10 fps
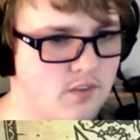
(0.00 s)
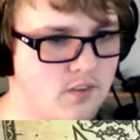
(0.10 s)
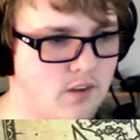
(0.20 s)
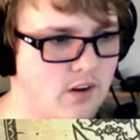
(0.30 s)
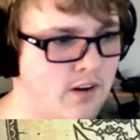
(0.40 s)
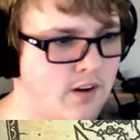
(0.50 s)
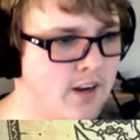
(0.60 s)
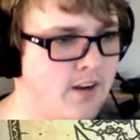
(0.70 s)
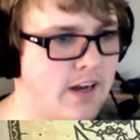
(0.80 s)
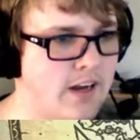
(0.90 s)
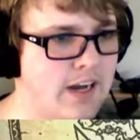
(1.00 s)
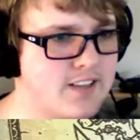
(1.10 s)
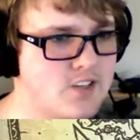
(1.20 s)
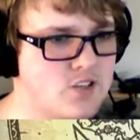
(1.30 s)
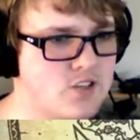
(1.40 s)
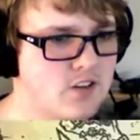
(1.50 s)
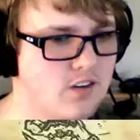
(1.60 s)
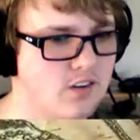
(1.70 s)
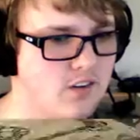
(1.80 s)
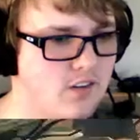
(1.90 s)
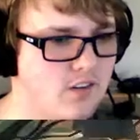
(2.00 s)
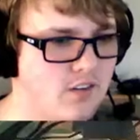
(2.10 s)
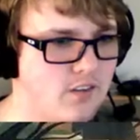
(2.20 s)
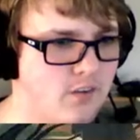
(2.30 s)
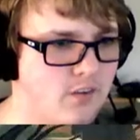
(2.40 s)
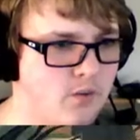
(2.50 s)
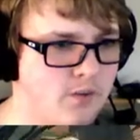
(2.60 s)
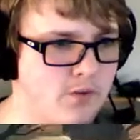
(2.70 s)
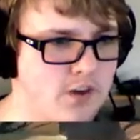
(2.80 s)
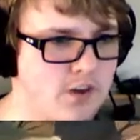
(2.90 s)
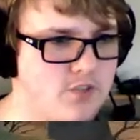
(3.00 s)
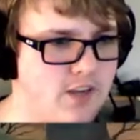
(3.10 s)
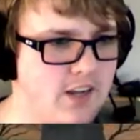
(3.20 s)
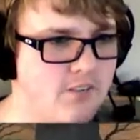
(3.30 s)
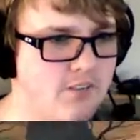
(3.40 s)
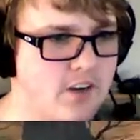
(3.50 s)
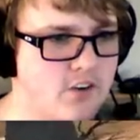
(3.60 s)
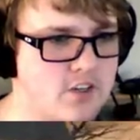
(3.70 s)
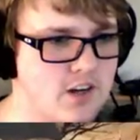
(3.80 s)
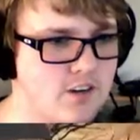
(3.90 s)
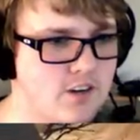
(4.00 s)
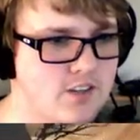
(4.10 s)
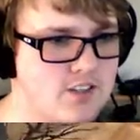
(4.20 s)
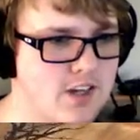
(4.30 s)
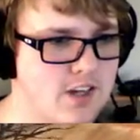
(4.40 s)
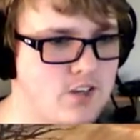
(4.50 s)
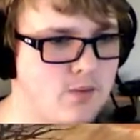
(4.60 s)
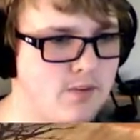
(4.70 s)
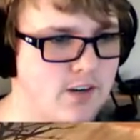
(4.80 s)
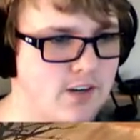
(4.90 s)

Alright, I got this. With my Frostfang and my Cursed Gauntlets, I should be fine.